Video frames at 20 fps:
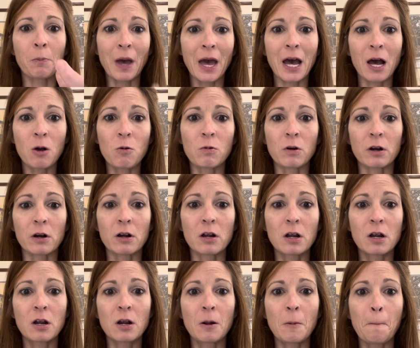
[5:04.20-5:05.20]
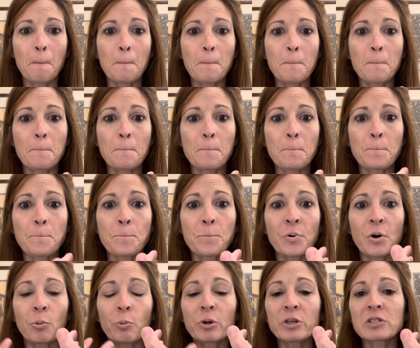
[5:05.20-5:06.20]
power,
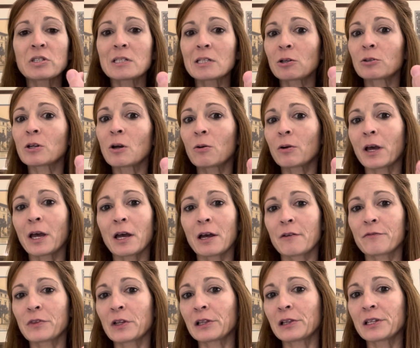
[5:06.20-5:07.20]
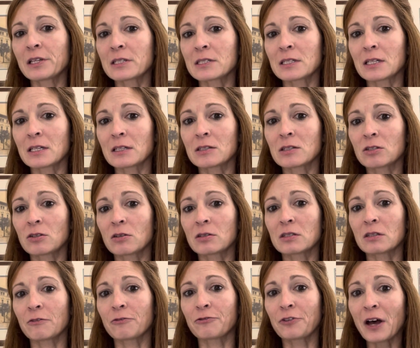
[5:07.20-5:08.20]
but we still don't have the listings to
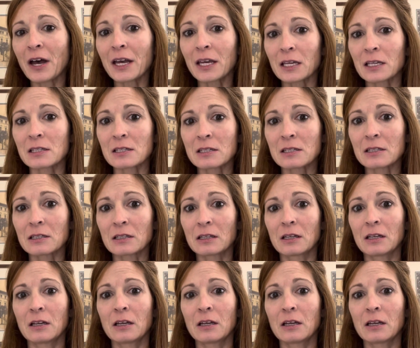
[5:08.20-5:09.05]
suffice,